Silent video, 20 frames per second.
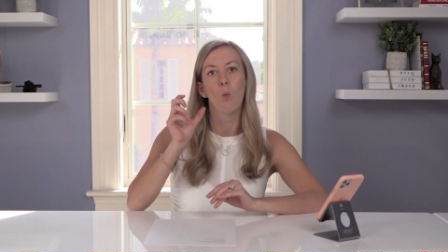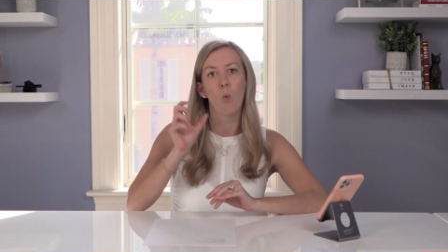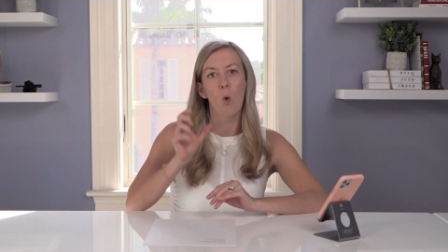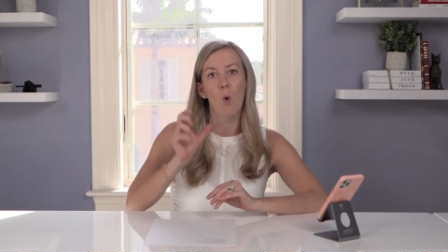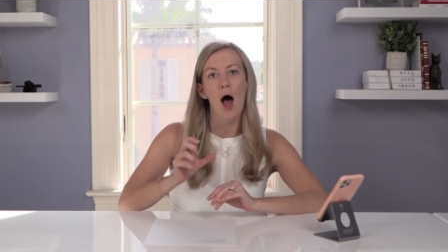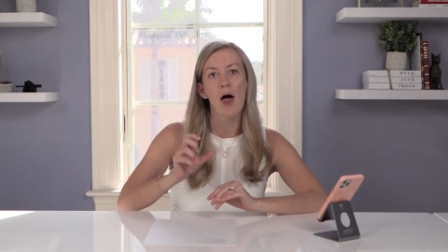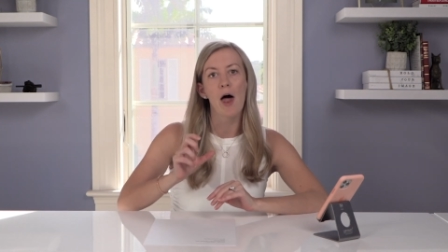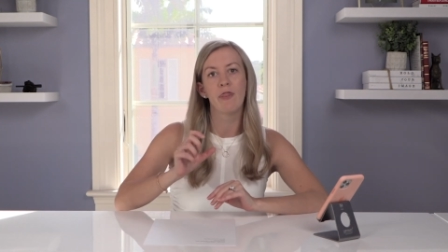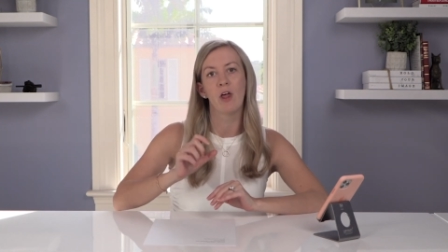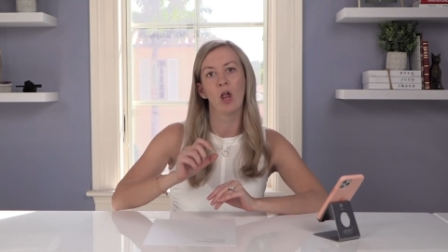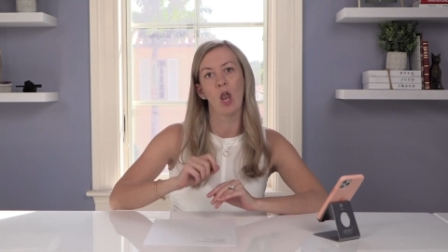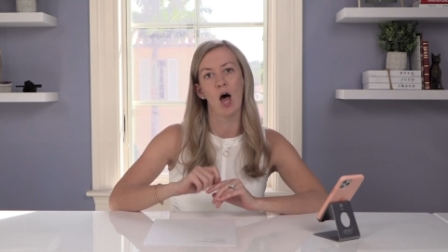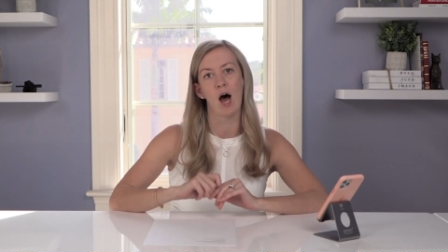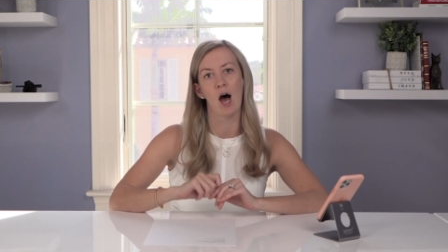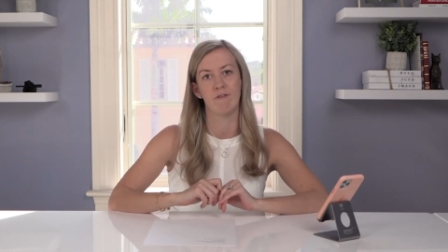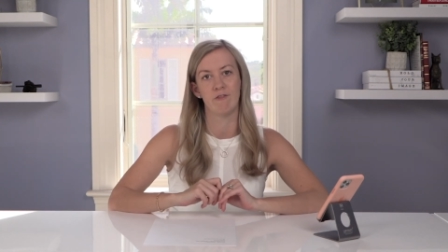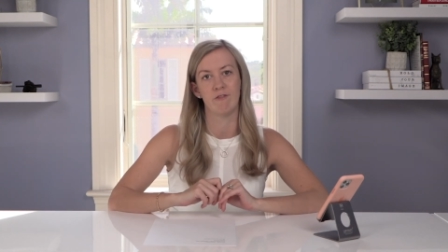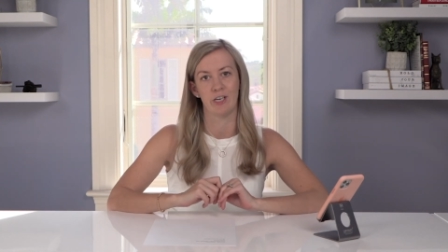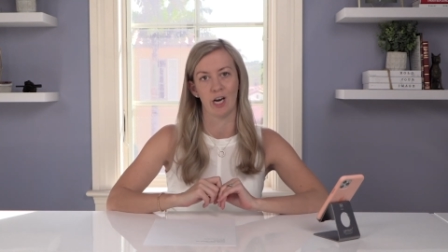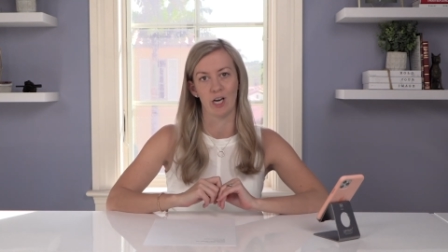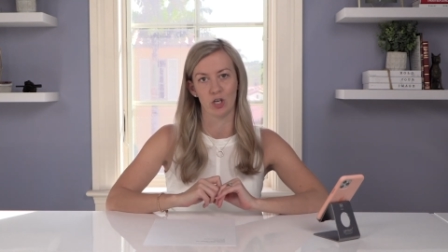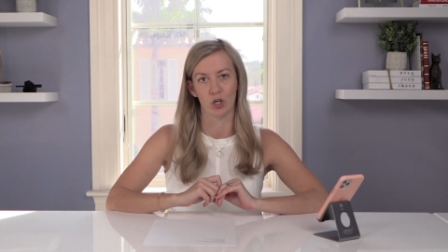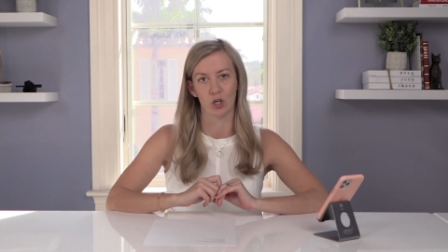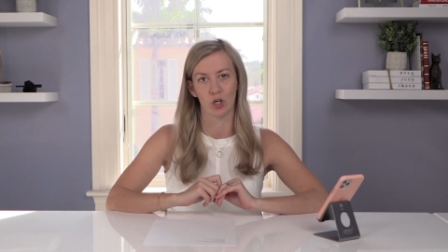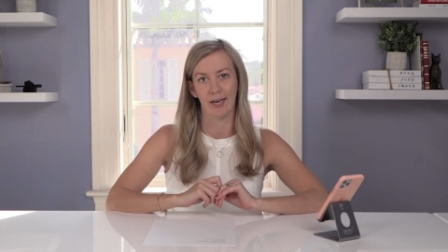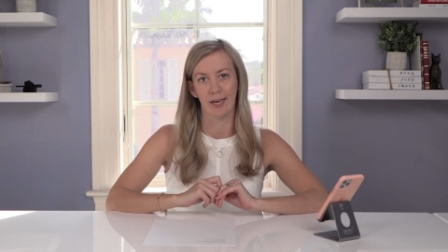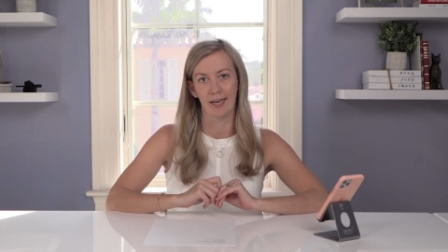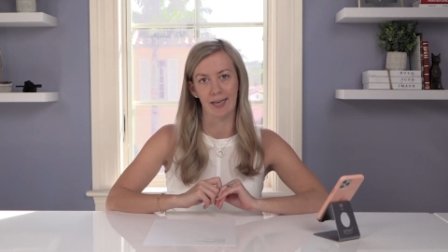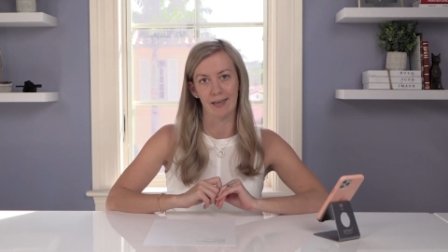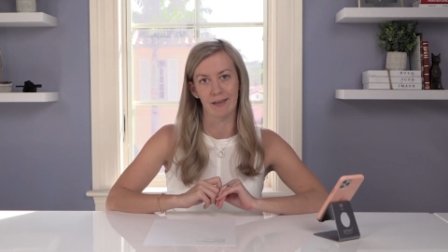what the law of
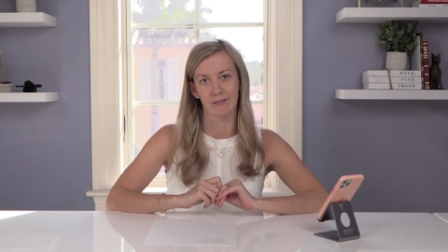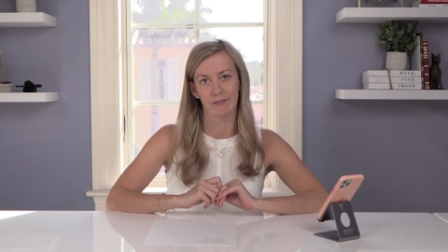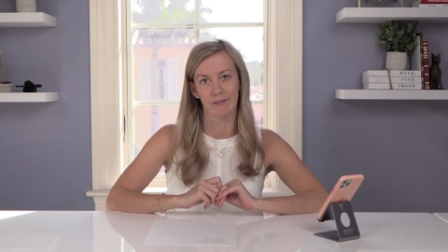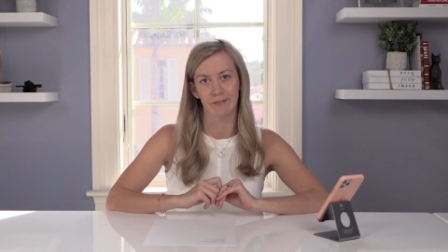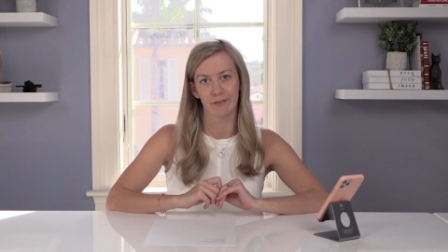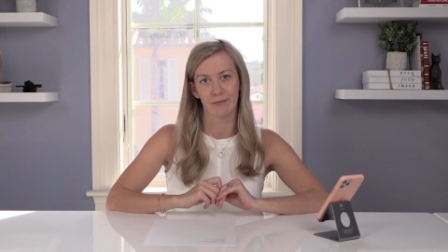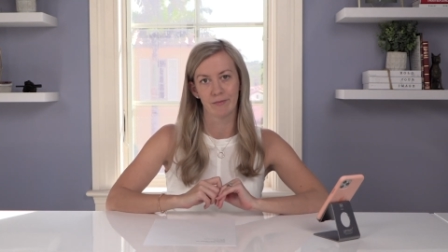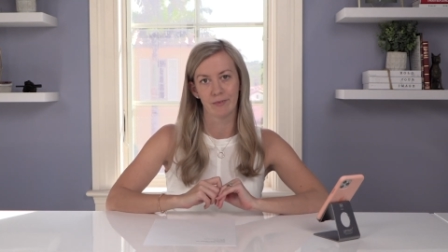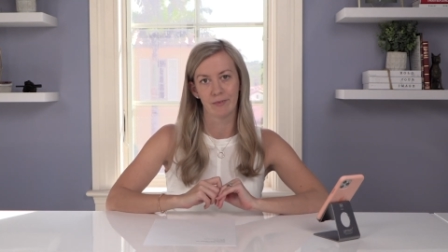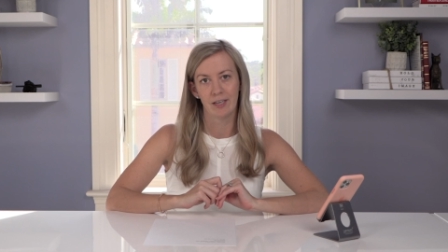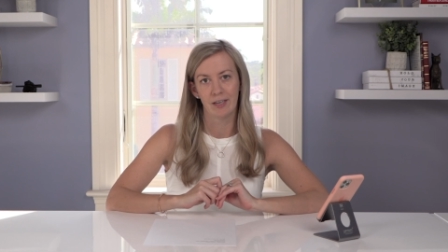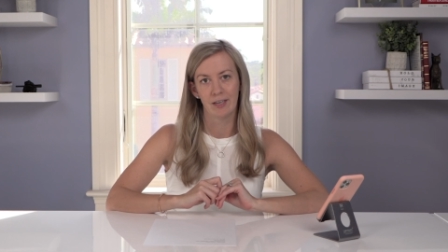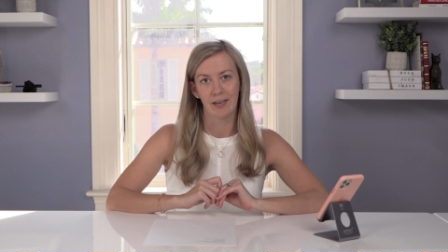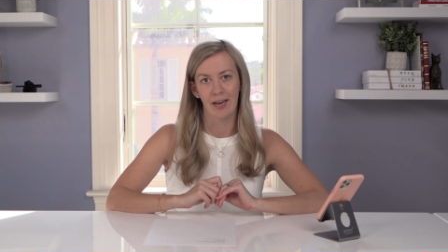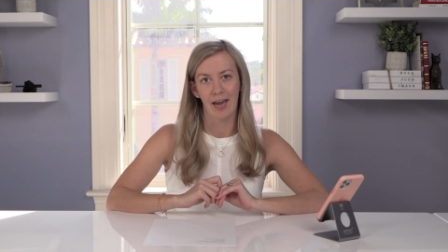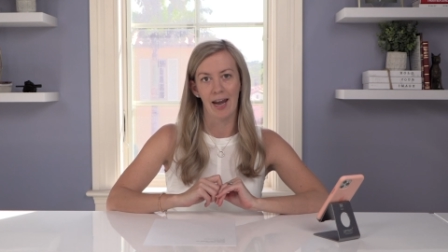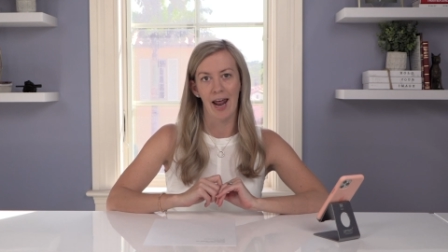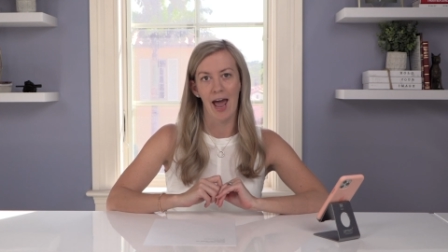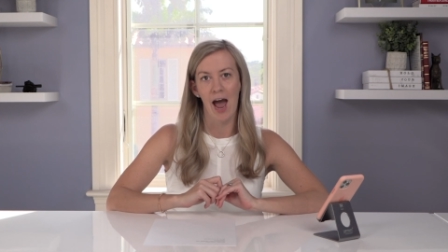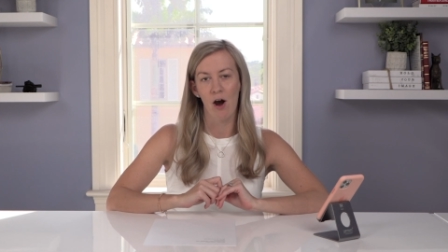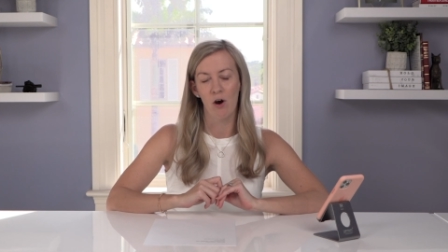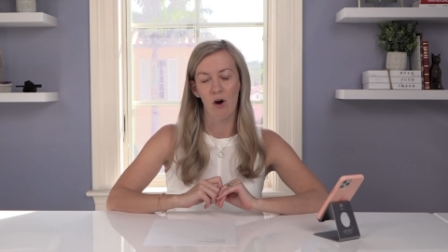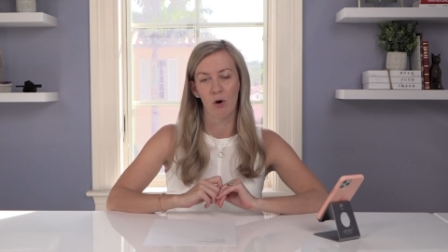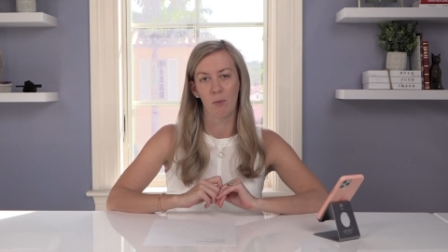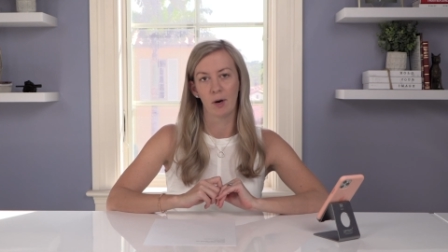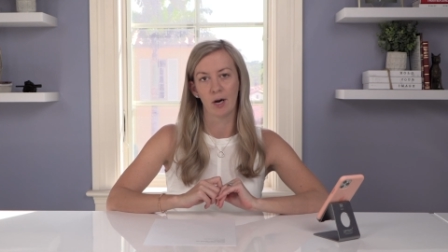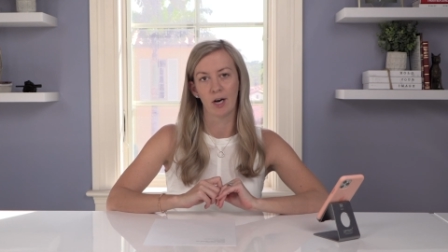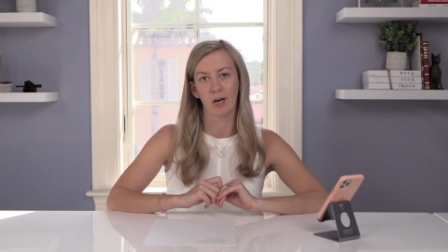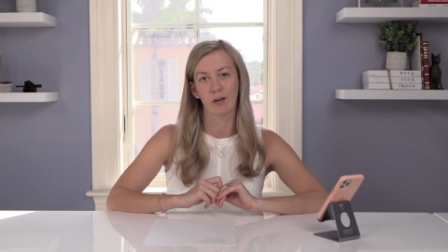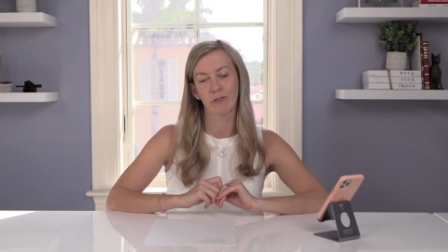gender is and how it
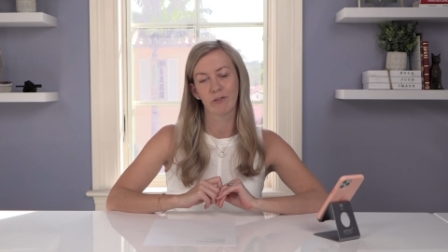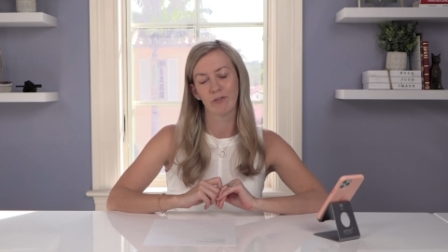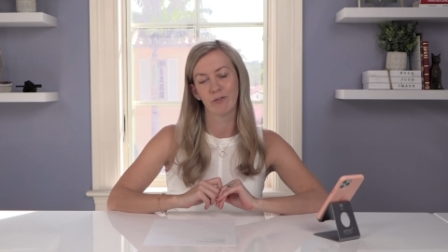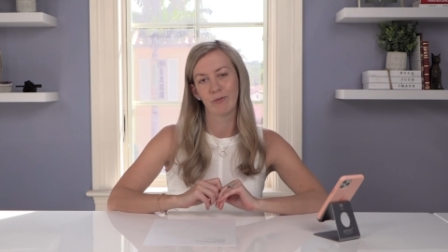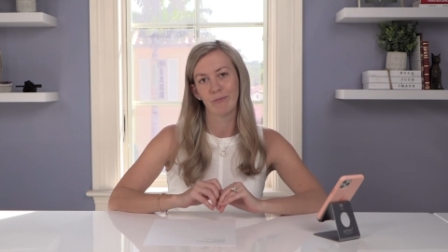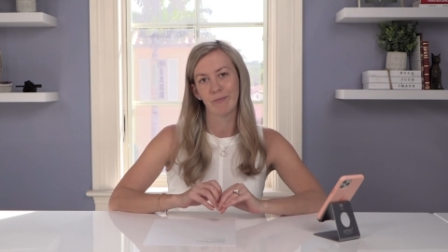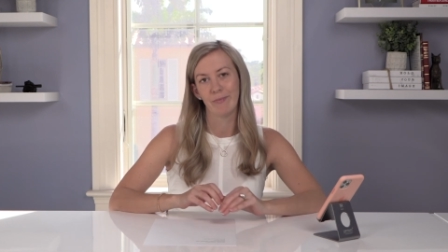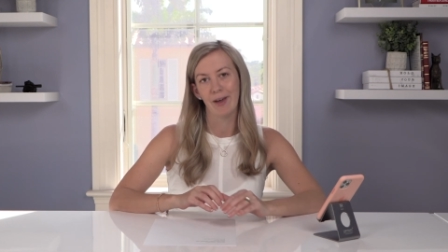works.